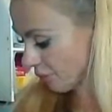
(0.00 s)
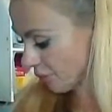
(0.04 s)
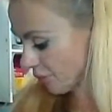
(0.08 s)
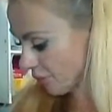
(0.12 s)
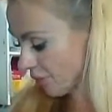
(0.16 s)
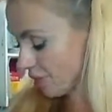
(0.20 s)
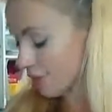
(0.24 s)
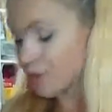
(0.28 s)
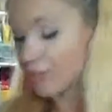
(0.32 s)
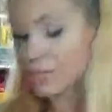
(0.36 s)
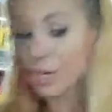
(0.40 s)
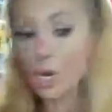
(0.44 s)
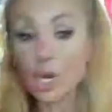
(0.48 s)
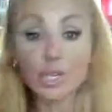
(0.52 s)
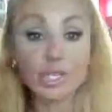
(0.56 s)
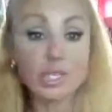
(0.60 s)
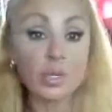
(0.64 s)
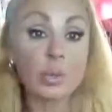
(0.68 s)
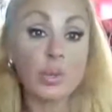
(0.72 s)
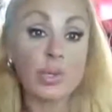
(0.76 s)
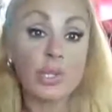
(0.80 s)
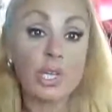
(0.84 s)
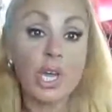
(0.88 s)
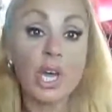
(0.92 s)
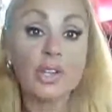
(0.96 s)
And then
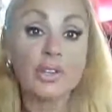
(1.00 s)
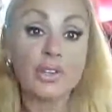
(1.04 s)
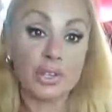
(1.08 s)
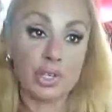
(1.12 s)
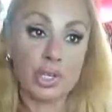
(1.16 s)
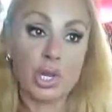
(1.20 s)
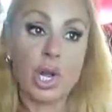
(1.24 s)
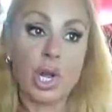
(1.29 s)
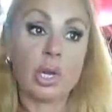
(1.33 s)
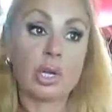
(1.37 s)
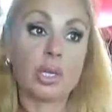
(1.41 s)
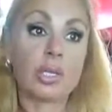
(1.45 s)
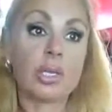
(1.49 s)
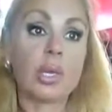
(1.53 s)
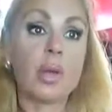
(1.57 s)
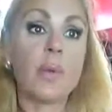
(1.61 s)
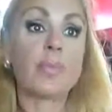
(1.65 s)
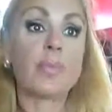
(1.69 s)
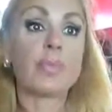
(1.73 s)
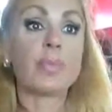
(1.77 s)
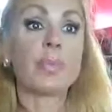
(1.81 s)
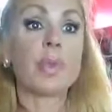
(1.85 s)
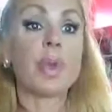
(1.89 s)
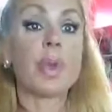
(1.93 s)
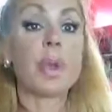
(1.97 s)
also with other dogs,
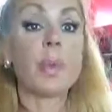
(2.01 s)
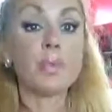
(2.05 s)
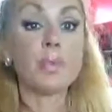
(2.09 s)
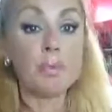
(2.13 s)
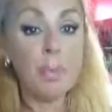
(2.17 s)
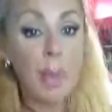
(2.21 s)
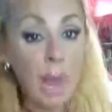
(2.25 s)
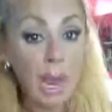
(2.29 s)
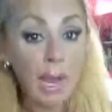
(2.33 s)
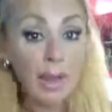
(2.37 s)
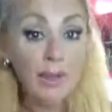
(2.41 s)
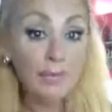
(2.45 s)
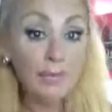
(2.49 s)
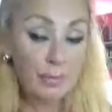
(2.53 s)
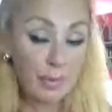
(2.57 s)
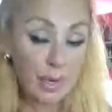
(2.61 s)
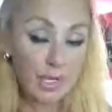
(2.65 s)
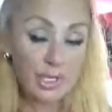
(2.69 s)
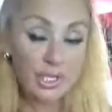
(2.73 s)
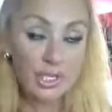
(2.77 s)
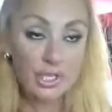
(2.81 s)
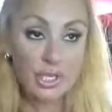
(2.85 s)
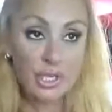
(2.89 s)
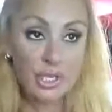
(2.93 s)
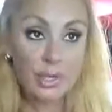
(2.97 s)
my
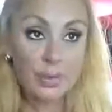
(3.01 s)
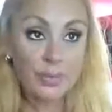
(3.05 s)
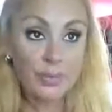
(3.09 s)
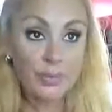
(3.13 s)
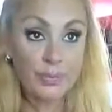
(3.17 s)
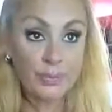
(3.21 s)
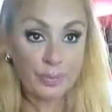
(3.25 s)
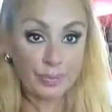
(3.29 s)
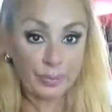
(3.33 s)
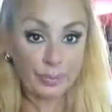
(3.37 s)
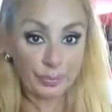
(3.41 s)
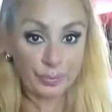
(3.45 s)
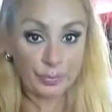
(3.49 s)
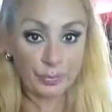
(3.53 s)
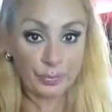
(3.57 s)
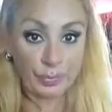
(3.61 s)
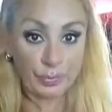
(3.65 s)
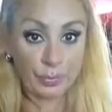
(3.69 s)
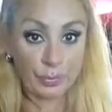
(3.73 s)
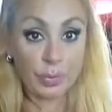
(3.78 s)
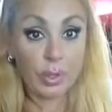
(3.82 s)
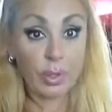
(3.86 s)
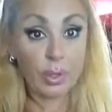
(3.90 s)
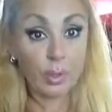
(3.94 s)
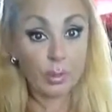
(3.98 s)
Frenchie,
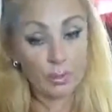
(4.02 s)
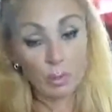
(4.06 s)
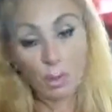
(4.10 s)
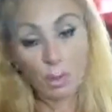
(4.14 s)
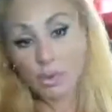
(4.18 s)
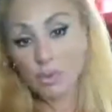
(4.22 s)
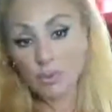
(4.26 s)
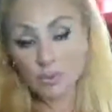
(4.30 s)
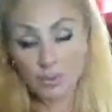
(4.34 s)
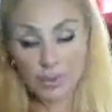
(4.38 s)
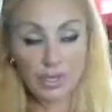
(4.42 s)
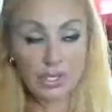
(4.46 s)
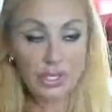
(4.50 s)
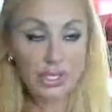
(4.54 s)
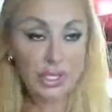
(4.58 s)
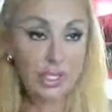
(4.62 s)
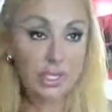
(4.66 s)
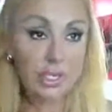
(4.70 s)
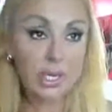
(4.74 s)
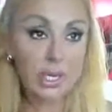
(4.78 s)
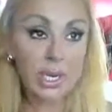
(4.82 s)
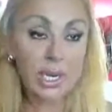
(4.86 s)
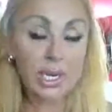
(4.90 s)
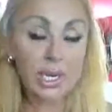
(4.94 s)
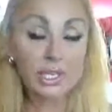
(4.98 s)
most Frenchies,
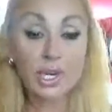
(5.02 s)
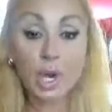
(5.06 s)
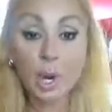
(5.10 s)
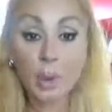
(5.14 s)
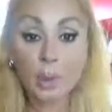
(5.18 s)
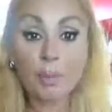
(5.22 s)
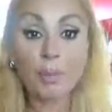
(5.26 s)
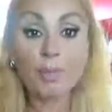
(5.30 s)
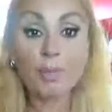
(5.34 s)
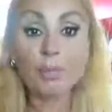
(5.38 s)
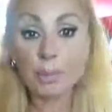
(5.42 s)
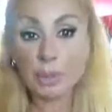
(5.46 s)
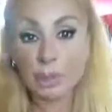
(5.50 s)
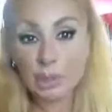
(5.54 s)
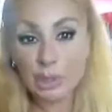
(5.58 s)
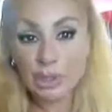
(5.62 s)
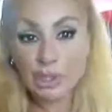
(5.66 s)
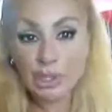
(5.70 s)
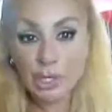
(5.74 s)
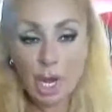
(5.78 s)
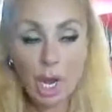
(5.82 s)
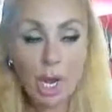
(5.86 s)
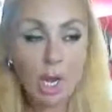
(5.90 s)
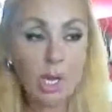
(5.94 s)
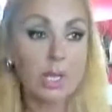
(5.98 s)
I guess, are bully
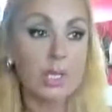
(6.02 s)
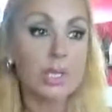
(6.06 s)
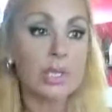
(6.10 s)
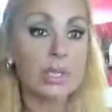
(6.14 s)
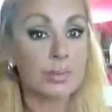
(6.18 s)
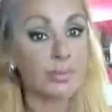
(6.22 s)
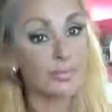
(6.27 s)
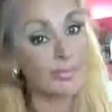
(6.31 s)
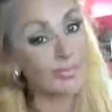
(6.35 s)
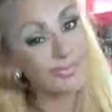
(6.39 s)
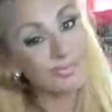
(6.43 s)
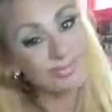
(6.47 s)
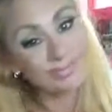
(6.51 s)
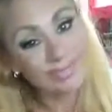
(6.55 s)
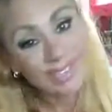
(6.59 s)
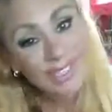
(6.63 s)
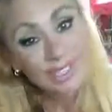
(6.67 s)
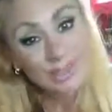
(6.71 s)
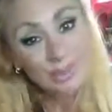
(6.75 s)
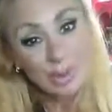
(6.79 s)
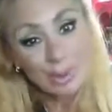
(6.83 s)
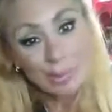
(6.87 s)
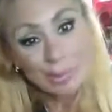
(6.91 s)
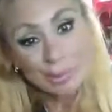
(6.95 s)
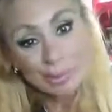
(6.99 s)
dogs.
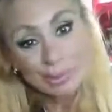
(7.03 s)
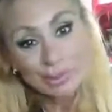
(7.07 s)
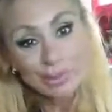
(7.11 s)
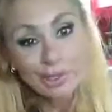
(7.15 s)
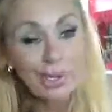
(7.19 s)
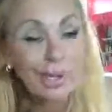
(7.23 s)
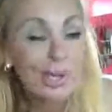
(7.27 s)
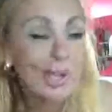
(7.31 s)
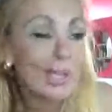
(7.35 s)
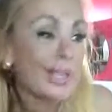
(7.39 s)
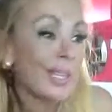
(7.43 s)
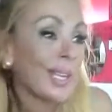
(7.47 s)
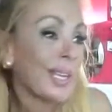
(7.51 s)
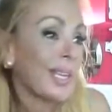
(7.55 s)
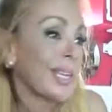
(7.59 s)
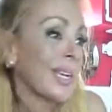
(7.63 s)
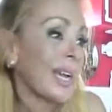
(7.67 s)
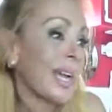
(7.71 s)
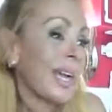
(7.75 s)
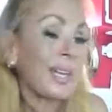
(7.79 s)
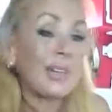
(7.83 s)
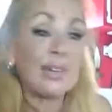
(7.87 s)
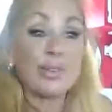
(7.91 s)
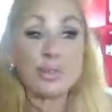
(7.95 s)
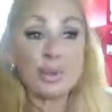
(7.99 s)
That's why Bulldog, I think.
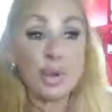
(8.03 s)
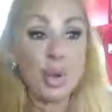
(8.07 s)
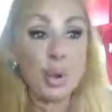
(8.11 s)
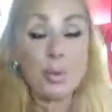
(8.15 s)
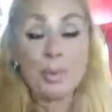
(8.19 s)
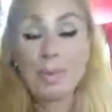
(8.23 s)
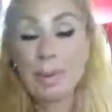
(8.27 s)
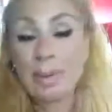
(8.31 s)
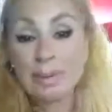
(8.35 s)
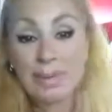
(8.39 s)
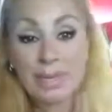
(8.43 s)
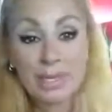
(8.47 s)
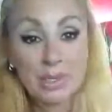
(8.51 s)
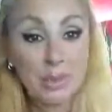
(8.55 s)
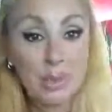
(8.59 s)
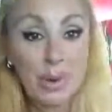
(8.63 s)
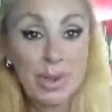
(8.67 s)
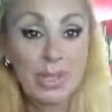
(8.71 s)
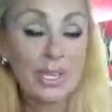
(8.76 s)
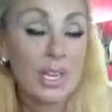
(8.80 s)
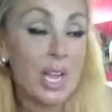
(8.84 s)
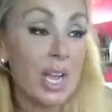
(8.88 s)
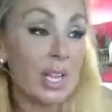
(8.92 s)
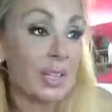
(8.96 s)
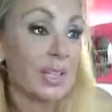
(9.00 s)
I don't know. Maybe that's why
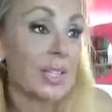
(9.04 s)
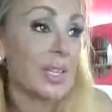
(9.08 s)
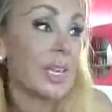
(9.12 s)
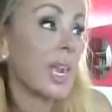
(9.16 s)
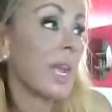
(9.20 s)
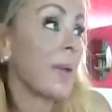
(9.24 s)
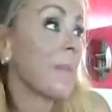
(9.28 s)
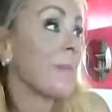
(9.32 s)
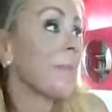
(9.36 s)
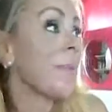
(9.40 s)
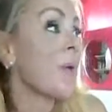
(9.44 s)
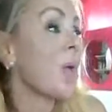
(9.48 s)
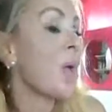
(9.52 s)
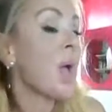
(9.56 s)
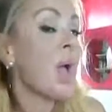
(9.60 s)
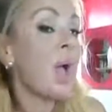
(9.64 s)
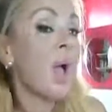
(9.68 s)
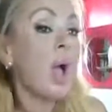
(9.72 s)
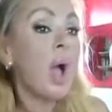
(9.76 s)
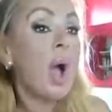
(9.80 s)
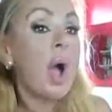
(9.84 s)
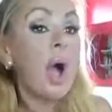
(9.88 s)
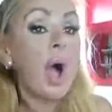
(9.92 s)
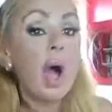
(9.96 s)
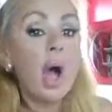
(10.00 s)
they got the name.
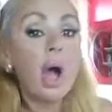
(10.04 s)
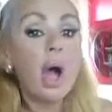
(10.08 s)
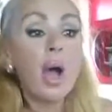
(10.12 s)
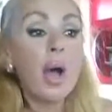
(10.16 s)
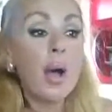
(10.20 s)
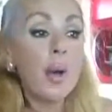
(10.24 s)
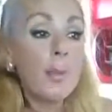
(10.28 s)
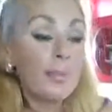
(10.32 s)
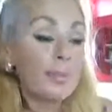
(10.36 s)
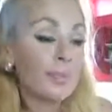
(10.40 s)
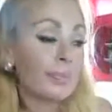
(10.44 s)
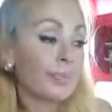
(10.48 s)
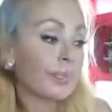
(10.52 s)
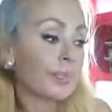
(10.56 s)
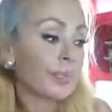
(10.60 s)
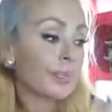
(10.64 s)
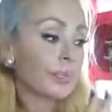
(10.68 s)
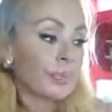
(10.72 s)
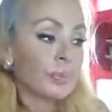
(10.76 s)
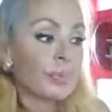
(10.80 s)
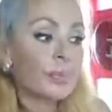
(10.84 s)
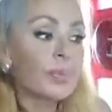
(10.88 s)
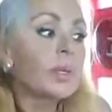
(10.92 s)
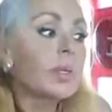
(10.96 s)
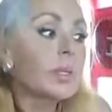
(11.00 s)

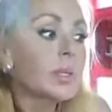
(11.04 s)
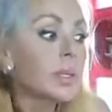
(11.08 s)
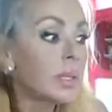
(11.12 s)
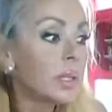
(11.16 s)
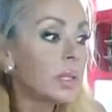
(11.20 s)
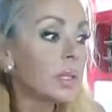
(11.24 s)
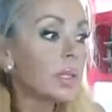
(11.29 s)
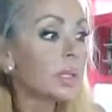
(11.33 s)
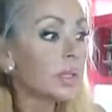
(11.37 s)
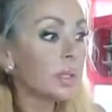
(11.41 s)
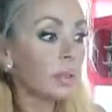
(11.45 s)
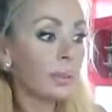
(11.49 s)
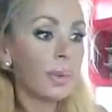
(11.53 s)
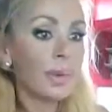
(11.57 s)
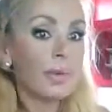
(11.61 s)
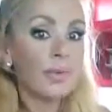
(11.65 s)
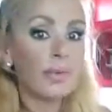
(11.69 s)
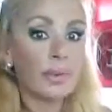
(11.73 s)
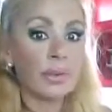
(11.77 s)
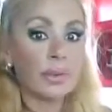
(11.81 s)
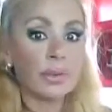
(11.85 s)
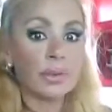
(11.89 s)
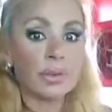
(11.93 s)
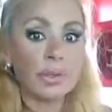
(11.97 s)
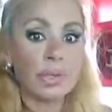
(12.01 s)
My
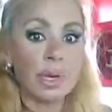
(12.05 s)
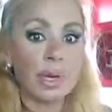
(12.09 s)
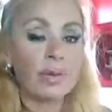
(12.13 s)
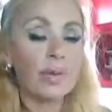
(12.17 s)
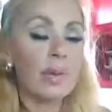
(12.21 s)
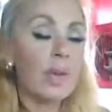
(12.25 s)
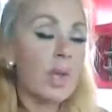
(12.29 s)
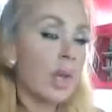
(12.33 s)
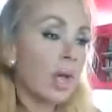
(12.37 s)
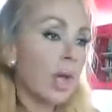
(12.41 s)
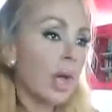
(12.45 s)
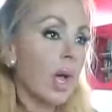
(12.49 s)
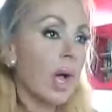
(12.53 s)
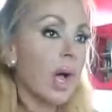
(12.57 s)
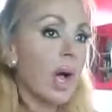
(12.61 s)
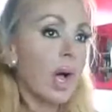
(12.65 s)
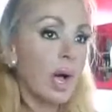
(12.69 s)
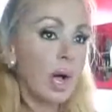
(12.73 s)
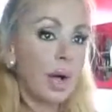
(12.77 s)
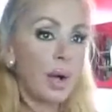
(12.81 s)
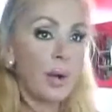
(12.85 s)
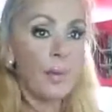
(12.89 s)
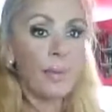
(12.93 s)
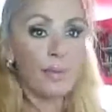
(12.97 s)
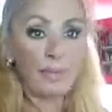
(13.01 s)
phone going
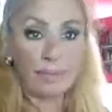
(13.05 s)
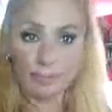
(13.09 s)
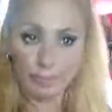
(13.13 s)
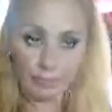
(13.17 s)
off.